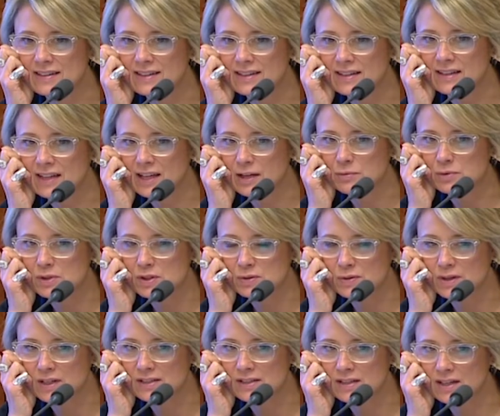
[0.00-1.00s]
It claims it's
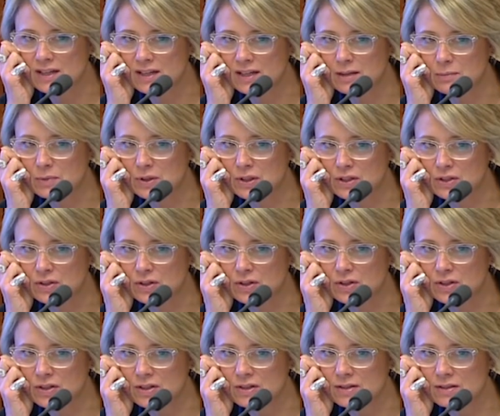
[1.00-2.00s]
raised $90 million,
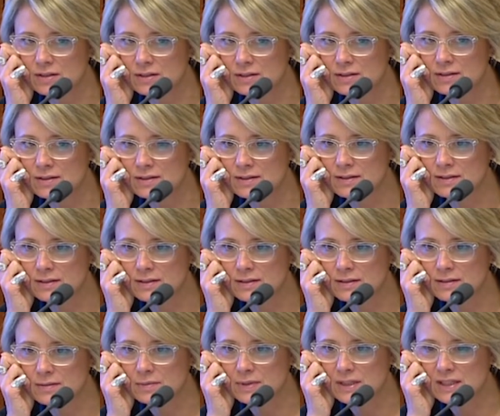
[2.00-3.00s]

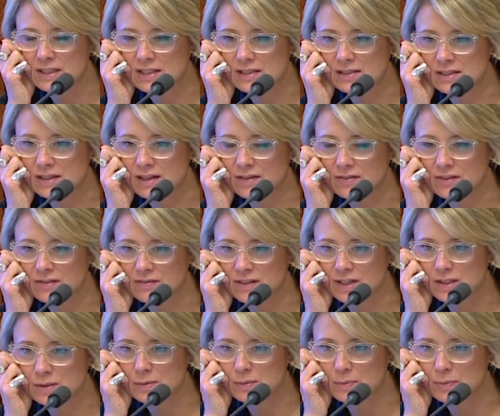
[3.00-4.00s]
but it doesn't have an
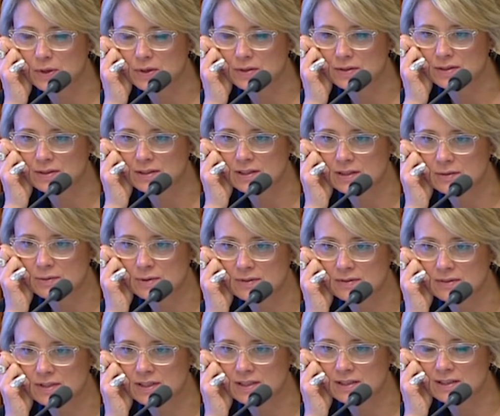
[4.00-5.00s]
investment policy that we've
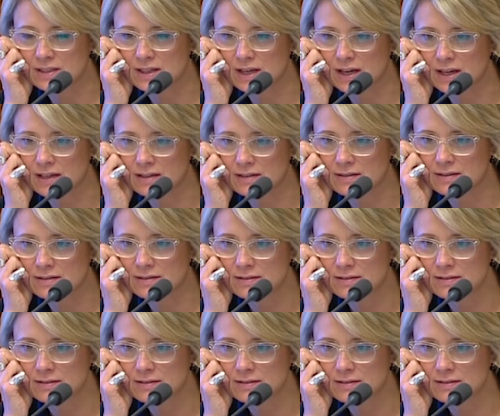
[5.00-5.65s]
seen to date.